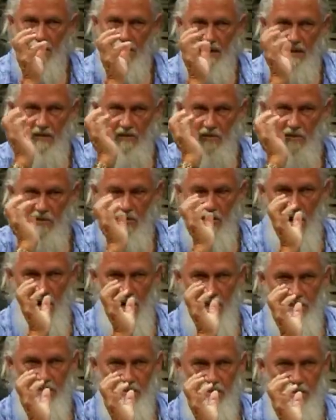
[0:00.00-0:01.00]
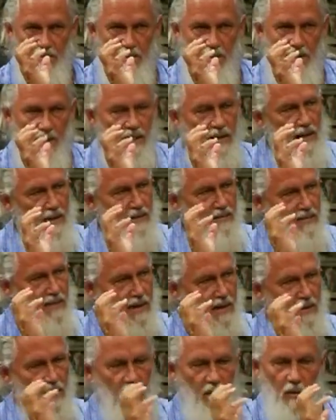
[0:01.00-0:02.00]
and thoughts, and
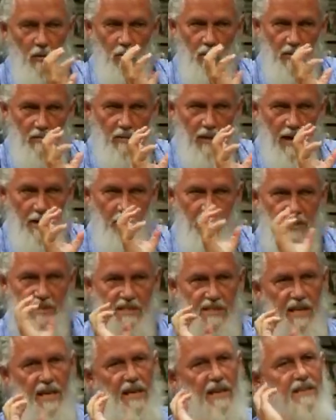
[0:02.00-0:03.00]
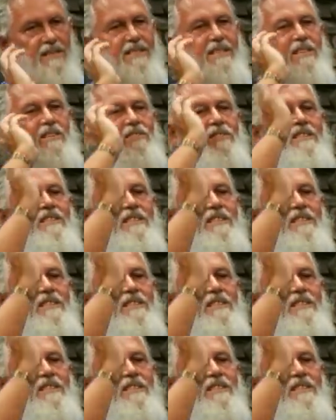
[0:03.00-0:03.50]
that what Ramana is saying is there's